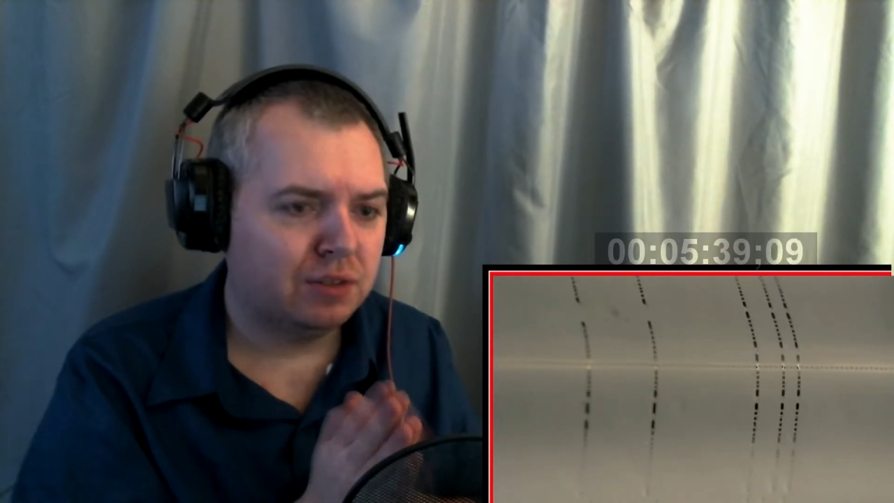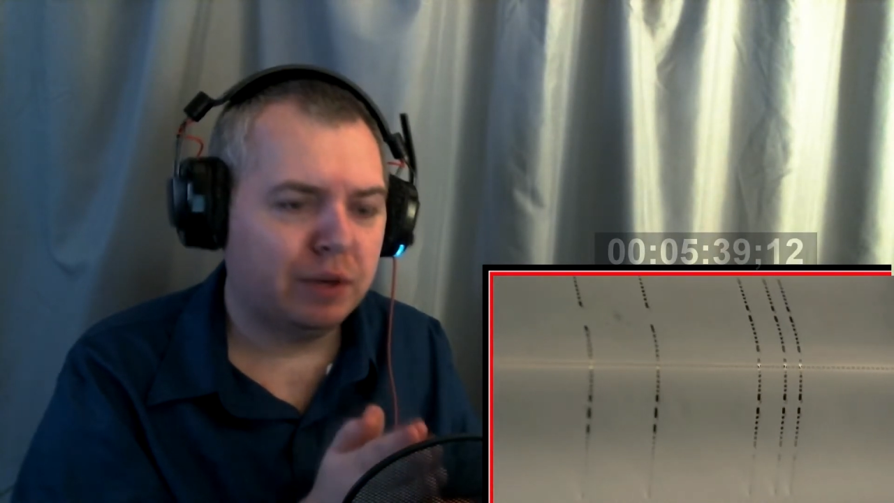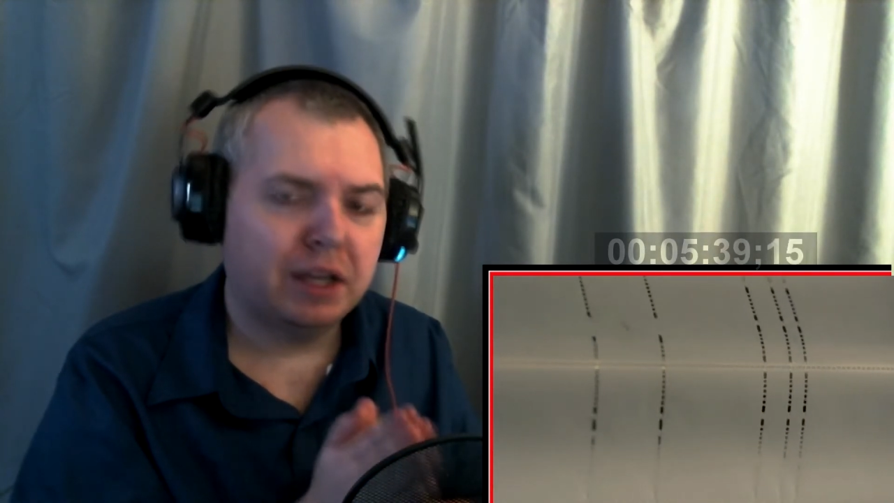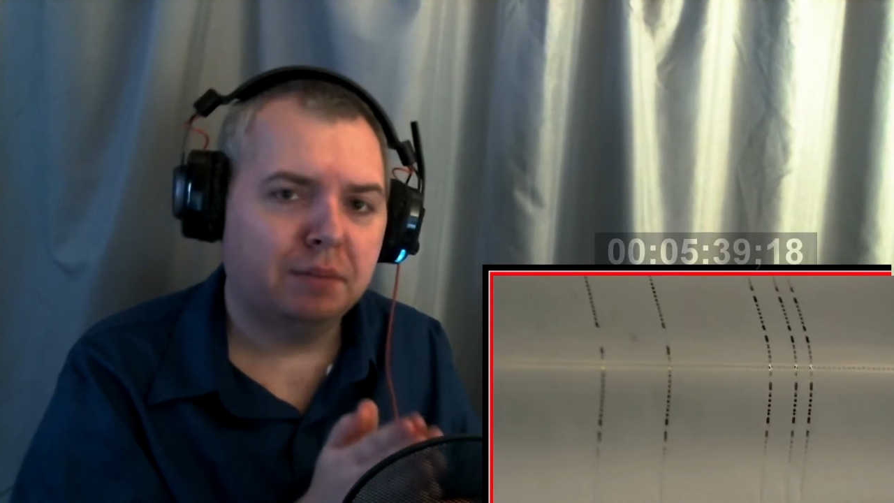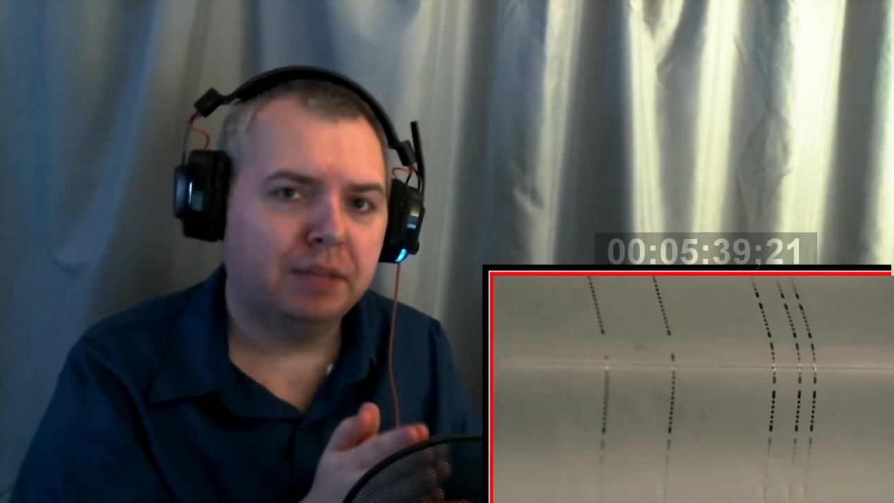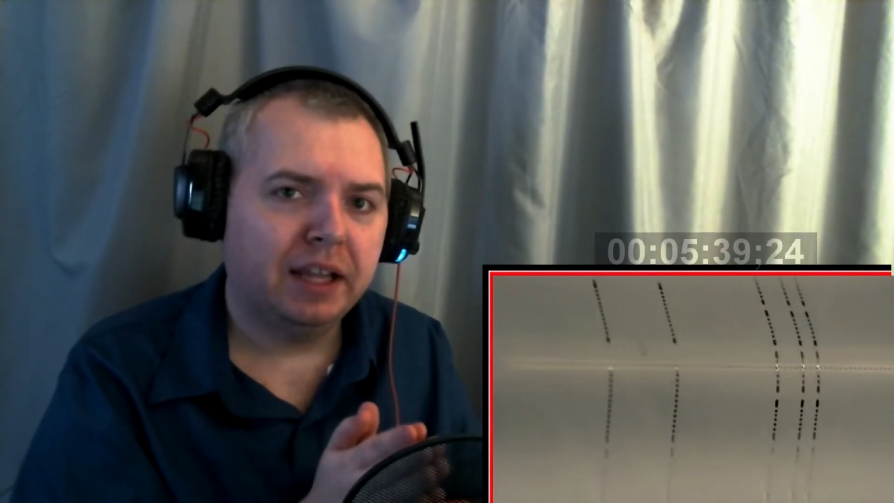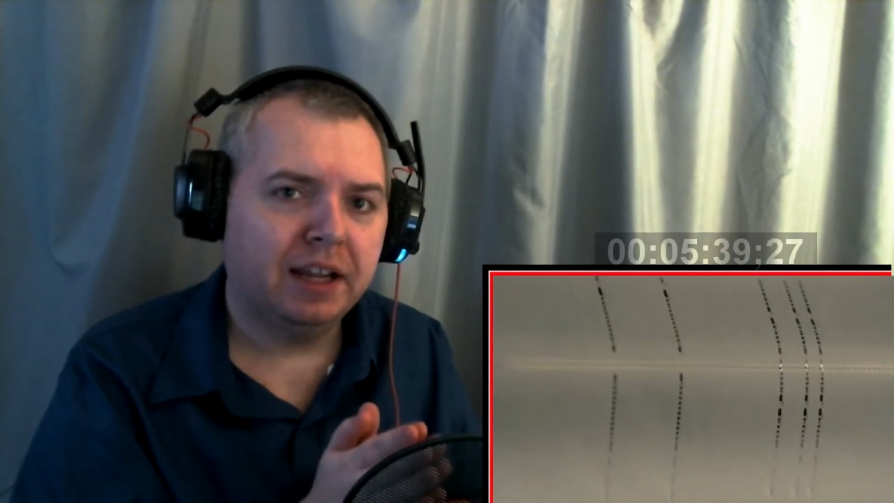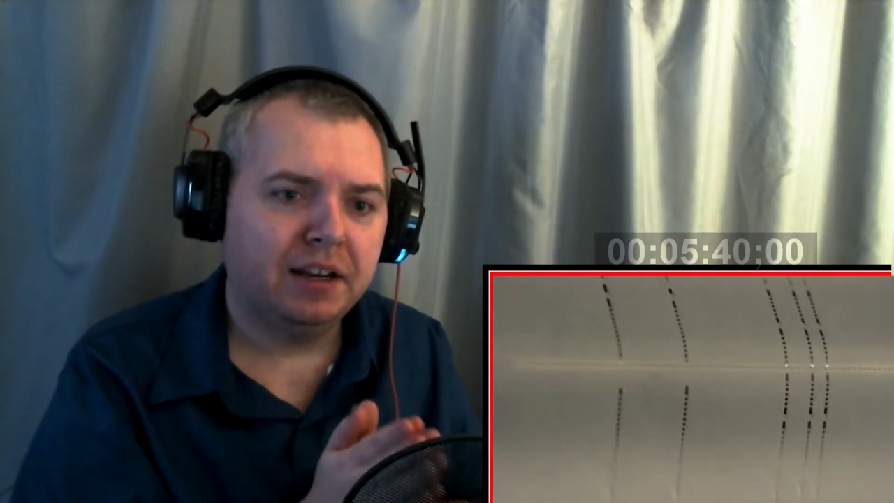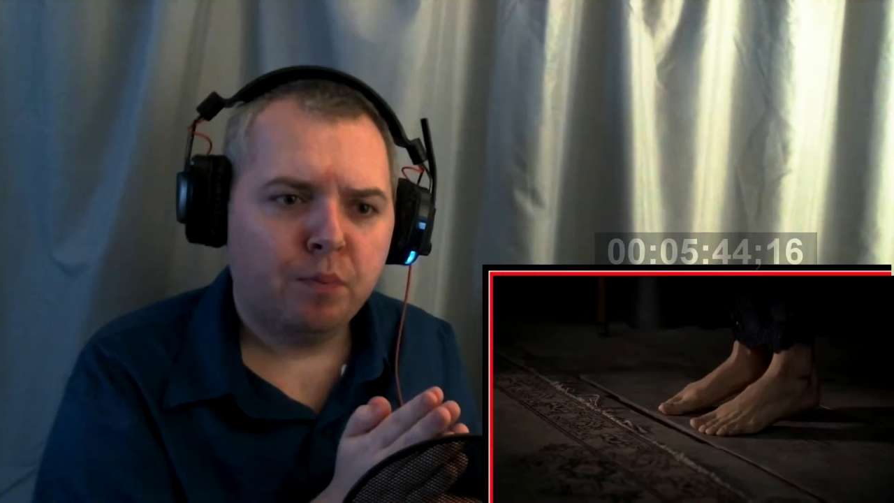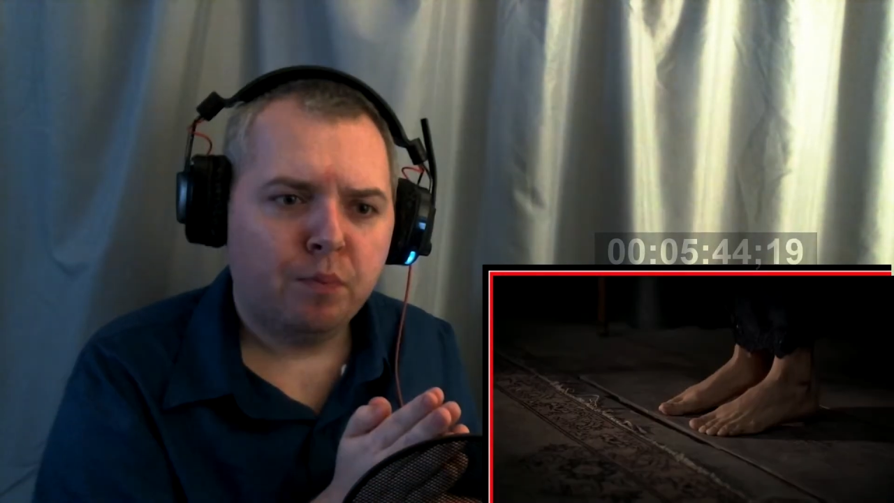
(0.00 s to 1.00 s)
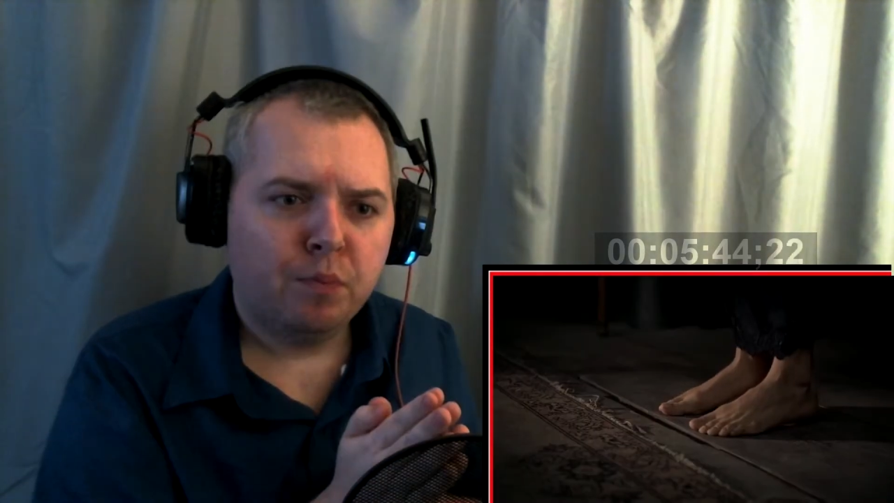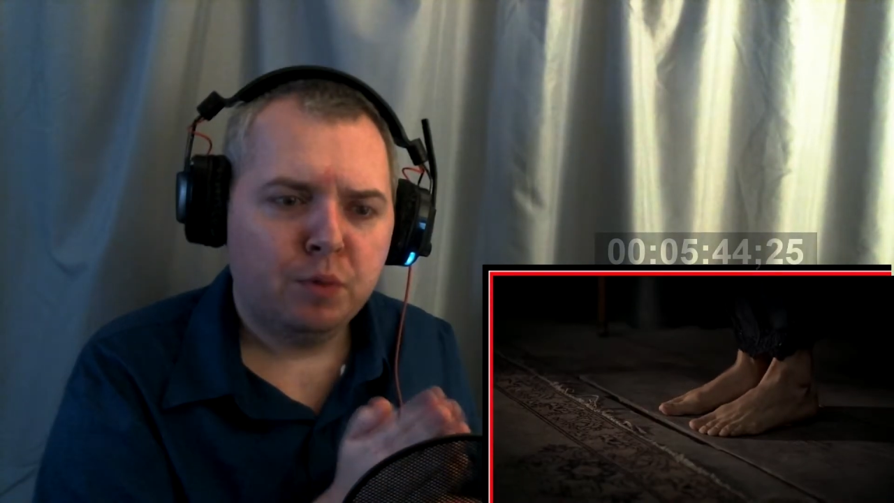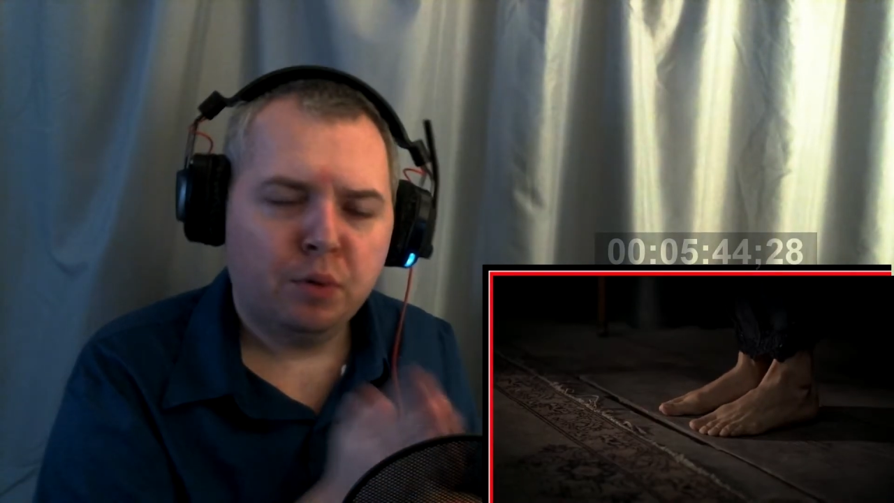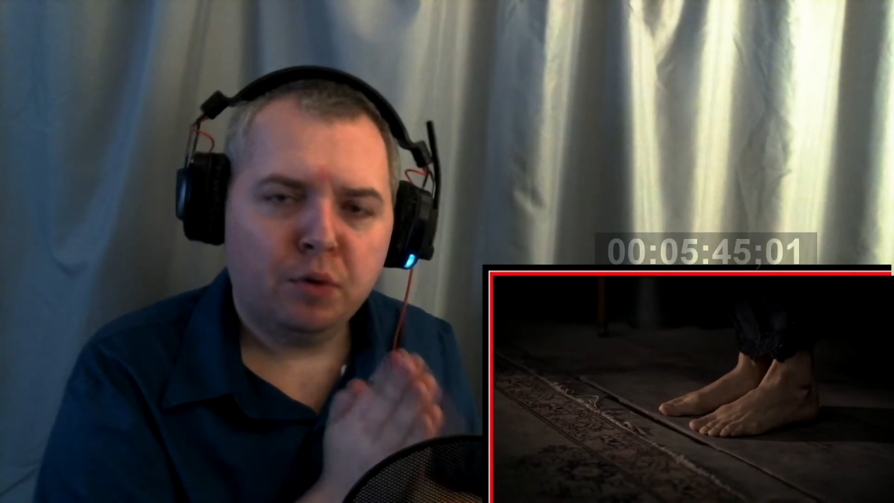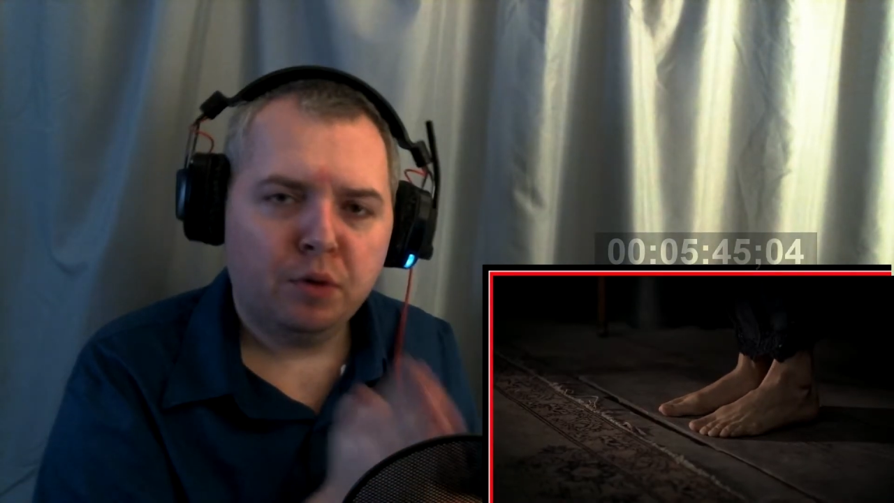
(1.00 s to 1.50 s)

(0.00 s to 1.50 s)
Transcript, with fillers: swinging a blade, you pull the